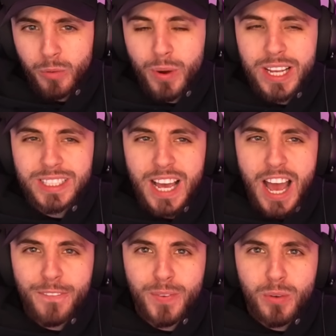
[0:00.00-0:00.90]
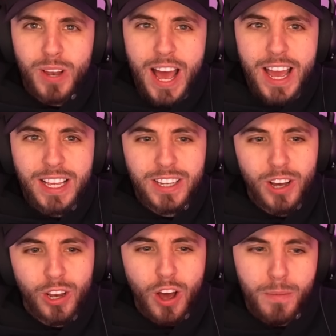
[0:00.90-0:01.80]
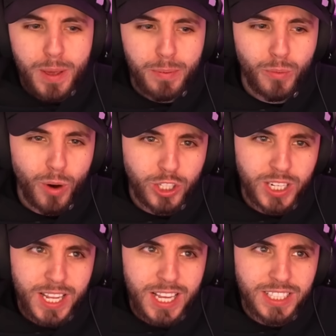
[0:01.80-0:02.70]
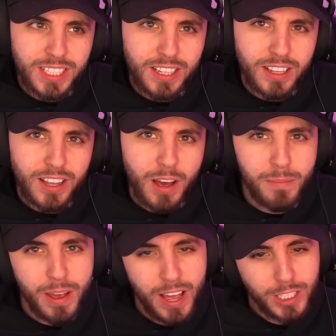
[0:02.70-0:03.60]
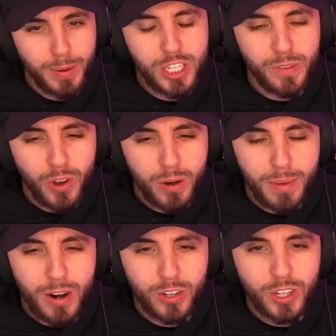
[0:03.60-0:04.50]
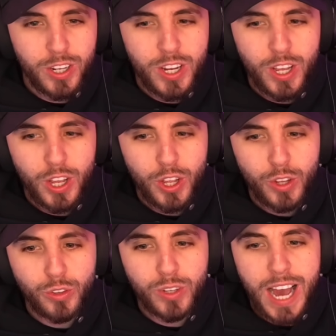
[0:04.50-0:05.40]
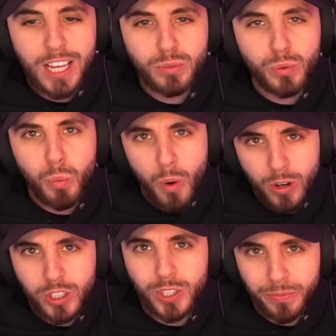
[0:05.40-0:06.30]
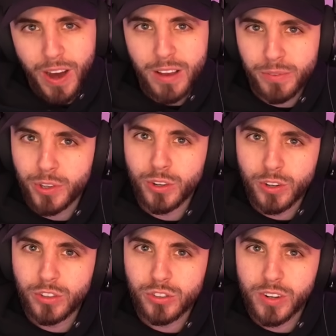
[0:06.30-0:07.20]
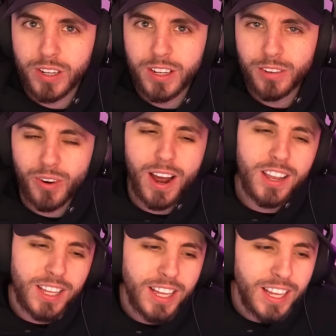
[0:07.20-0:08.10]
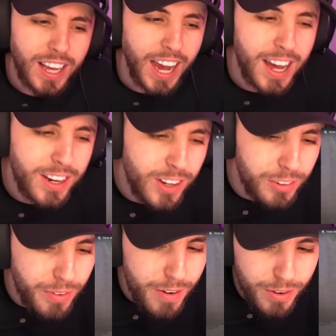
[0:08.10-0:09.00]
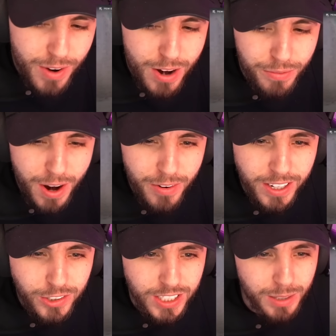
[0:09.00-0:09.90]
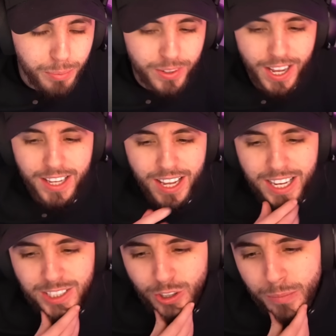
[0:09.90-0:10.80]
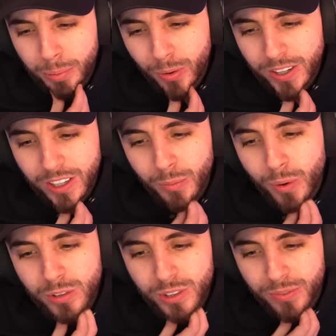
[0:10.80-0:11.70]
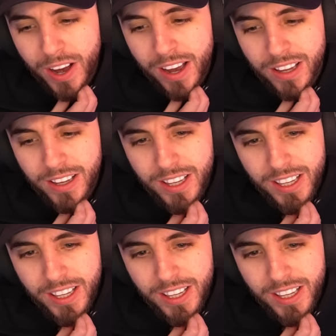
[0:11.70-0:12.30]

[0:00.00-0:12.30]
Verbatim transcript: Whereas I, I feel like a lot of people watching this, um, especially if you're American, you guys would want to fight for your country, right? I don't know. Very, very, very interesting. But that that is a good point. The will to fight.